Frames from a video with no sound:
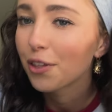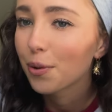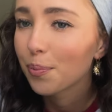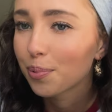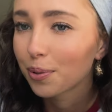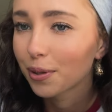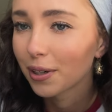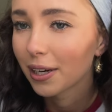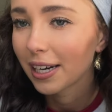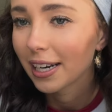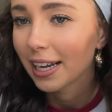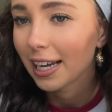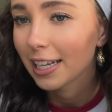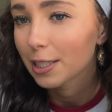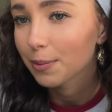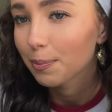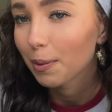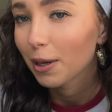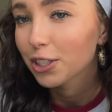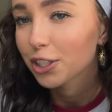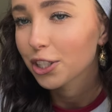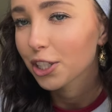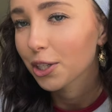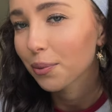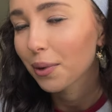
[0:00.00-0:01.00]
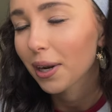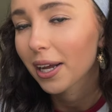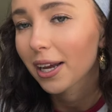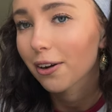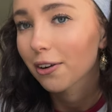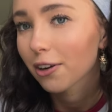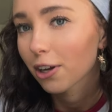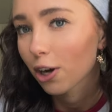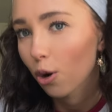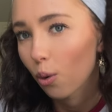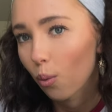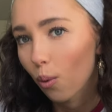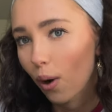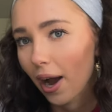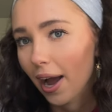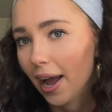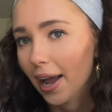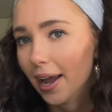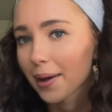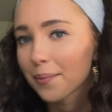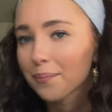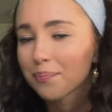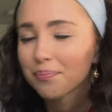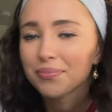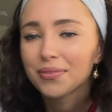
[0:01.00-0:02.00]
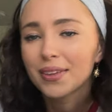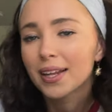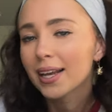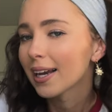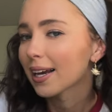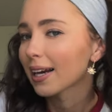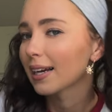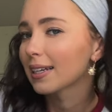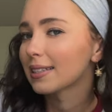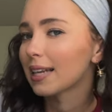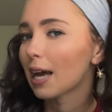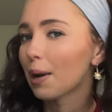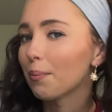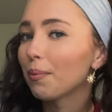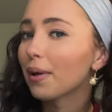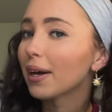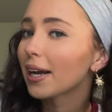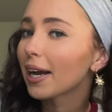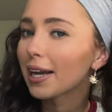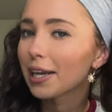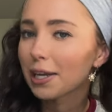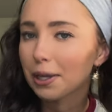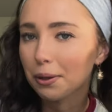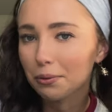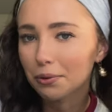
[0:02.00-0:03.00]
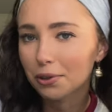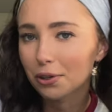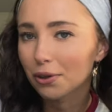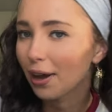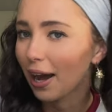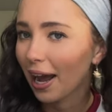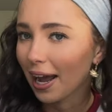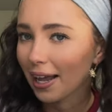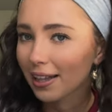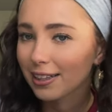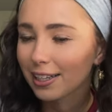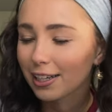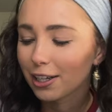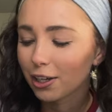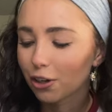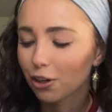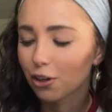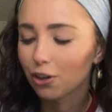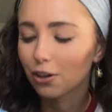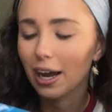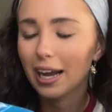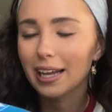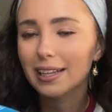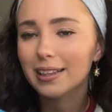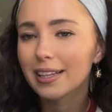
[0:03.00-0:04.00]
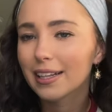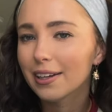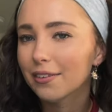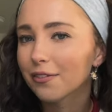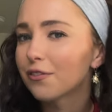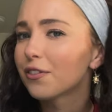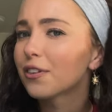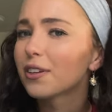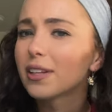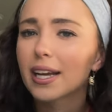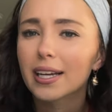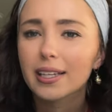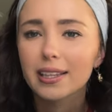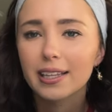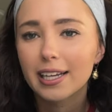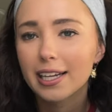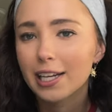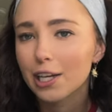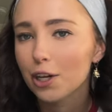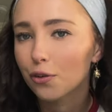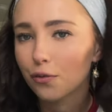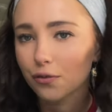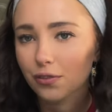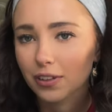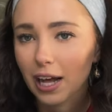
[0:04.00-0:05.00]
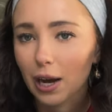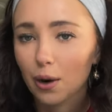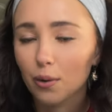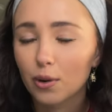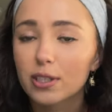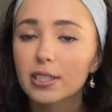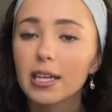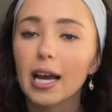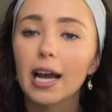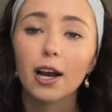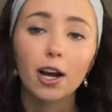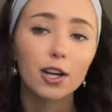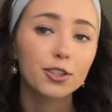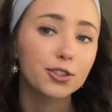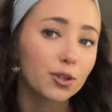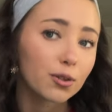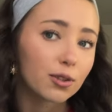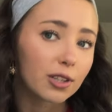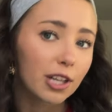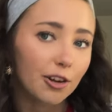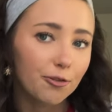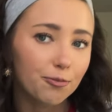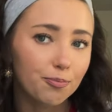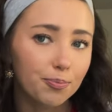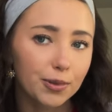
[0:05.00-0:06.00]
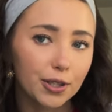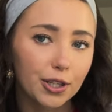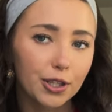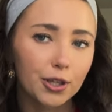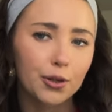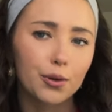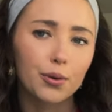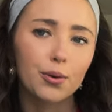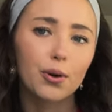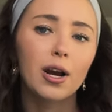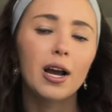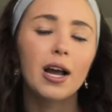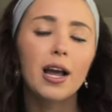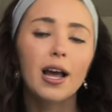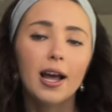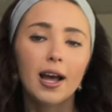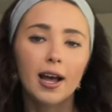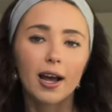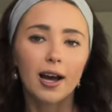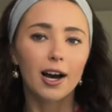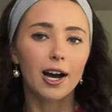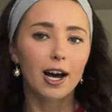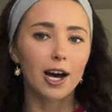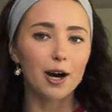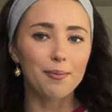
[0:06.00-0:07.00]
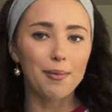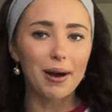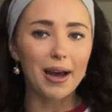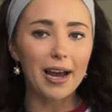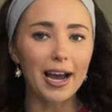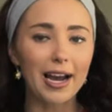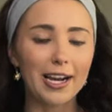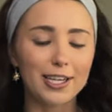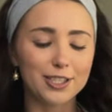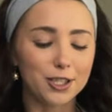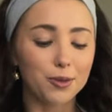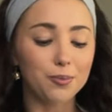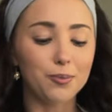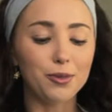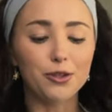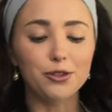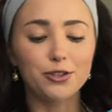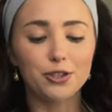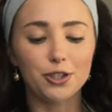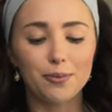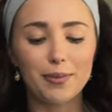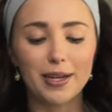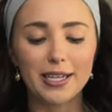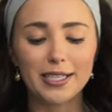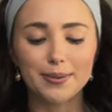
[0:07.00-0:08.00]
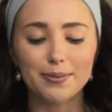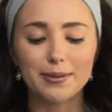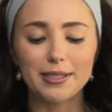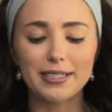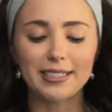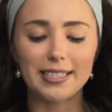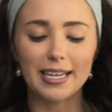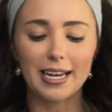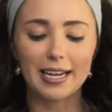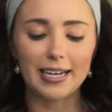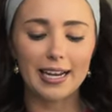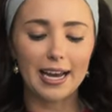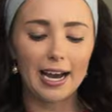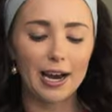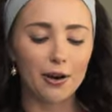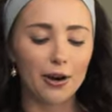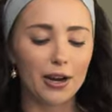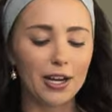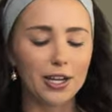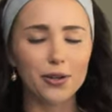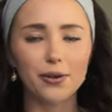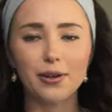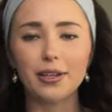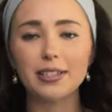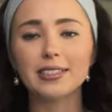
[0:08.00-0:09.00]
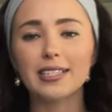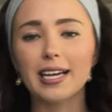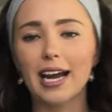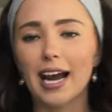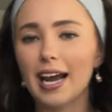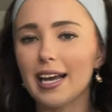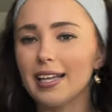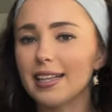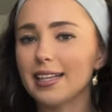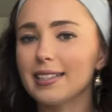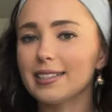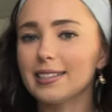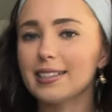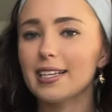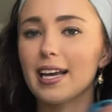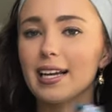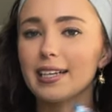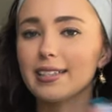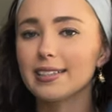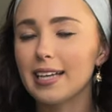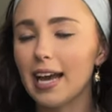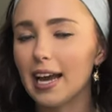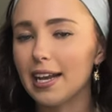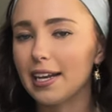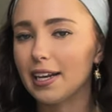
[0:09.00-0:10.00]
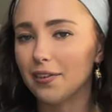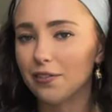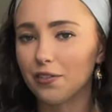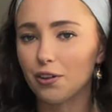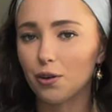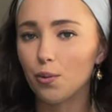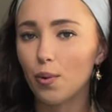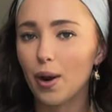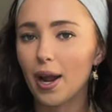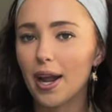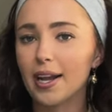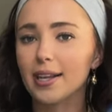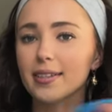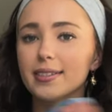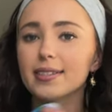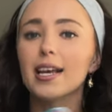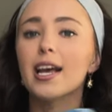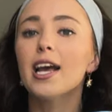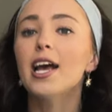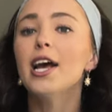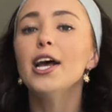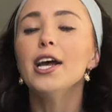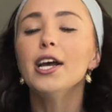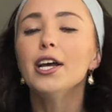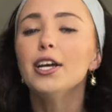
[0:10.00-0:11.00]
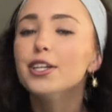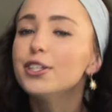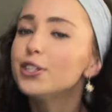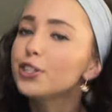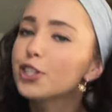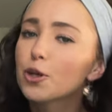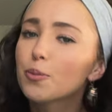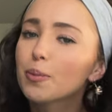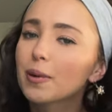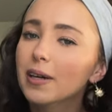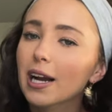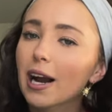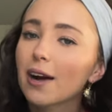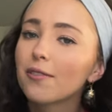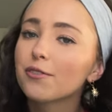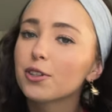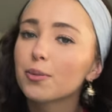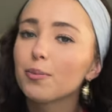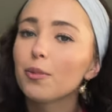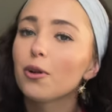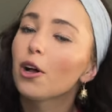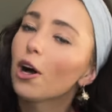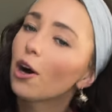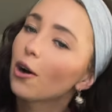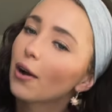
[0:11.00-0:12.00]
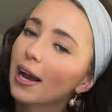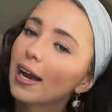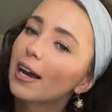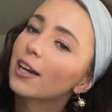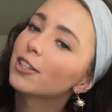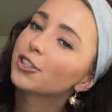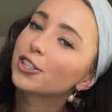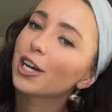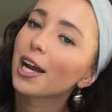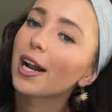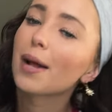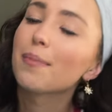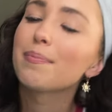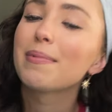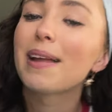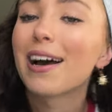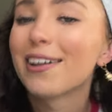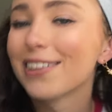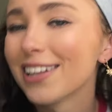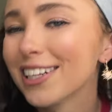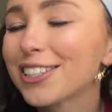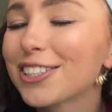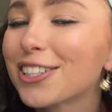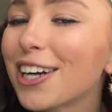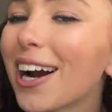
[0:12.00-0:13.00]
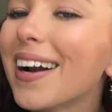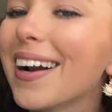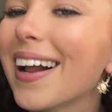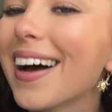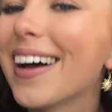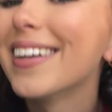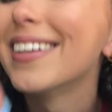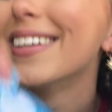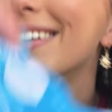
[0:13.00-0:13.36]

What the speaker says: print, especially when I go to Hawaii, because I'm like a cute little island girl. I live for like the cute flowers. I also love blue. My eyes are blue, so it makes me stand out. And you can tie this like 10 different ways. Super comfortable. Okay, I'll shut up now, let's try it on.